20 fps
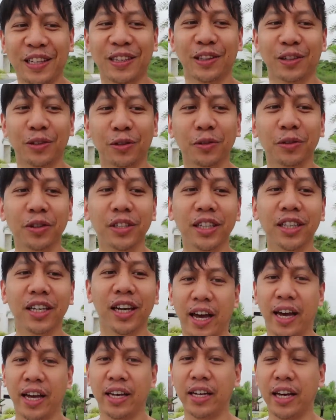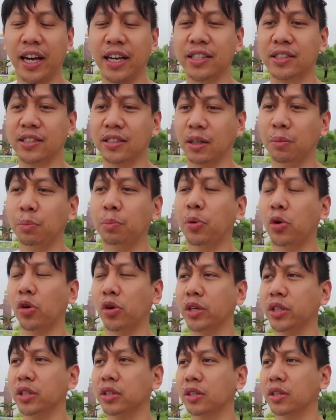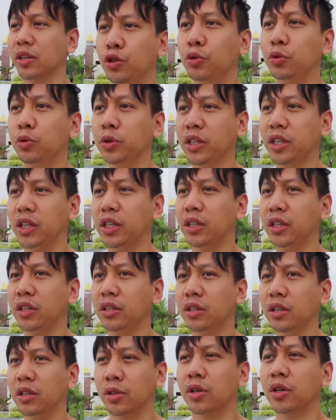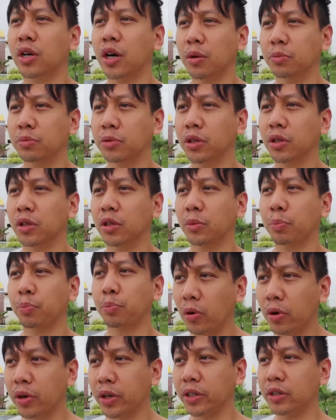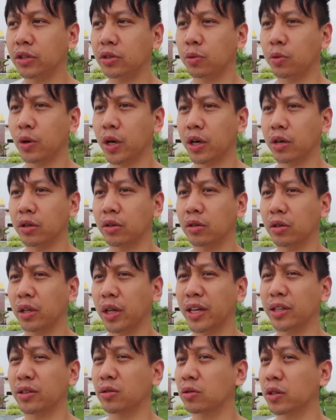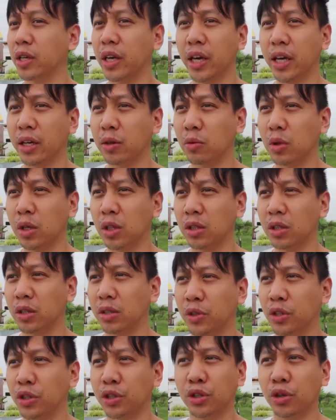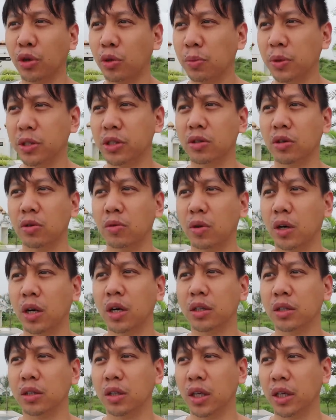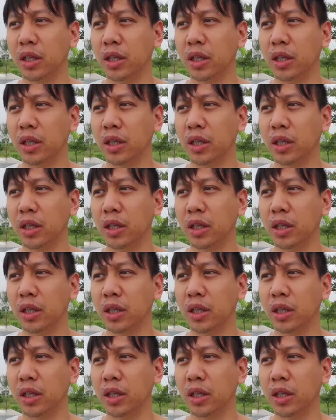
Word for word: like literally. And at some point, you need to come to the point where you're like, okay, well, the show must go on.